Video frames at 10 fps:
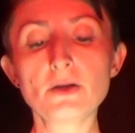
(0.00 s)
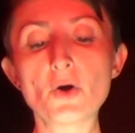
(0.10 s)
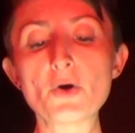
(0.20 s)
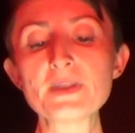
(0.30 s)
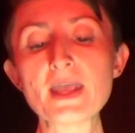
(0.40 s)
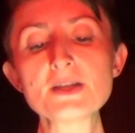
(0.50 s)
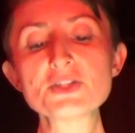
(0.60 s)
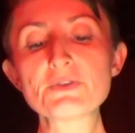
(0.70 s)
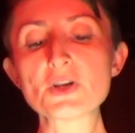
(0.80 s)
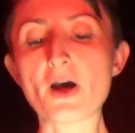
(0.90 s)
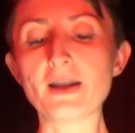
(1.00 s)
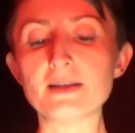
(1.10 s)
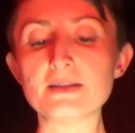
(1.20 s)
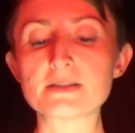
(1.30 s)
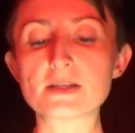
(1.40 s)
On the edge of an
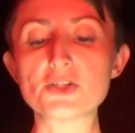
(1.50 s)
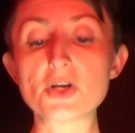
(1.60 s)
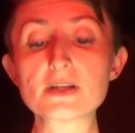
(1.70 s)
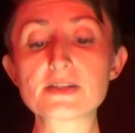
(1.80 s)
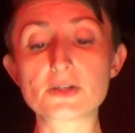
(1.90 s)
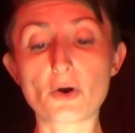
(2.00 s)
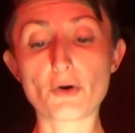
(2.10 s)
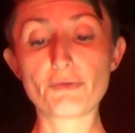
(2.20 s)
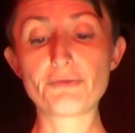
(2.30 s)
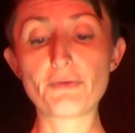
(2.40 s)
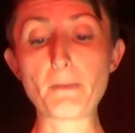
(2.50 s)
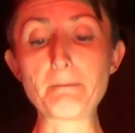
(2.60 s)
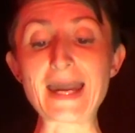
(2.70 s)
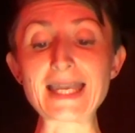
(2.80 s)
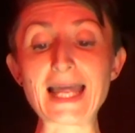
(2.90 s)
island just off
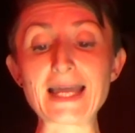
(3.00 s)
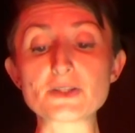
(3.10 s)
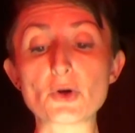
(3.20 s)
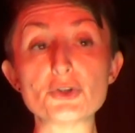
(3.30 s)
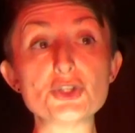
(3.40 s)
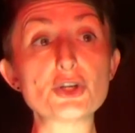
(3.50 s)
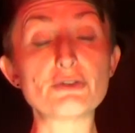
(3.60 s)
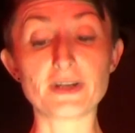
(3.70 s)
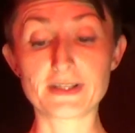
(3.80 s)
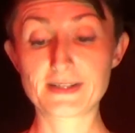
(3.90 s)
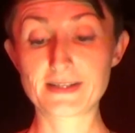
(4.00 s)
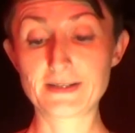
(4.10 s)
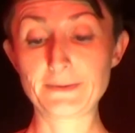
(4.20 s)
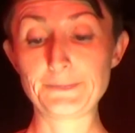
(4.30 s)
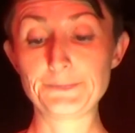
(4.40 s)
mainland
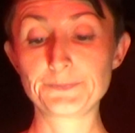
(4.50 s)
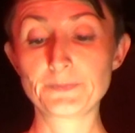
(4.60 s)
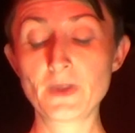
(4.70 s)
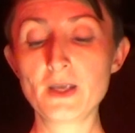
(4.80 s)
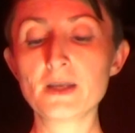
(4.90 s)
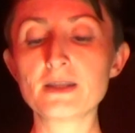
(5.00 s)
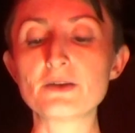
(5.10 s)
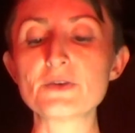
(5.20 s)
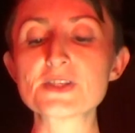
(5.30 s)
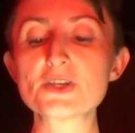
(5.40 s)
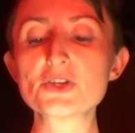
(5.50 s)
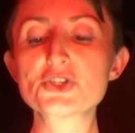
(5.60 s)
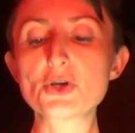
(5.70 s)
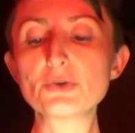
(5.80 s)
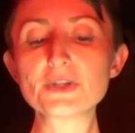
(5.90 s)
Honduras, there is a
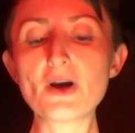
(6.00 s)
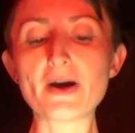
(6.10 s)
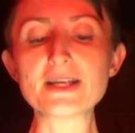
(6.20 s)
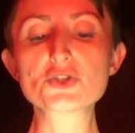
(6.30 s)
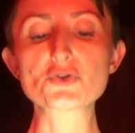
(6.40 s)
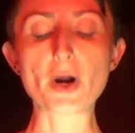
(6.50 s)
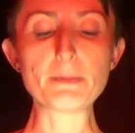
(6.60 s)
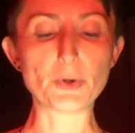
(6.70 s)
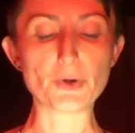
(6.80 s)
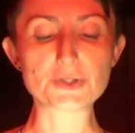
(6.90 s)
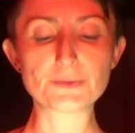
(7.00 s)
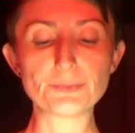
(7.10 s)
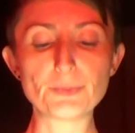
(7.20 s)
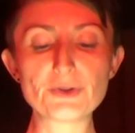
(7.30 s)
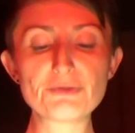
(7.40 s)
shoulder-height tripod
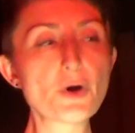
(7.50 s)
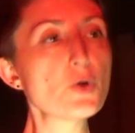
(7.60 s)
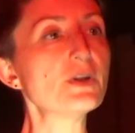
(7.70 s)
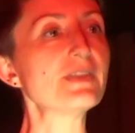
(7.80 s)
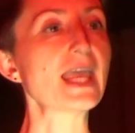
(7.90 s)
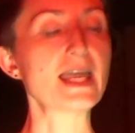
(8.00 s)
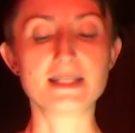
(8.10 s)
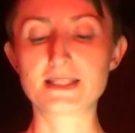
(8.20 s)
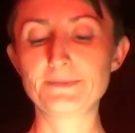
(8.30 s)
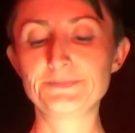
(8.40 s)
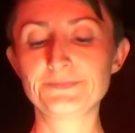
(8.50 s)
with a phone at the end.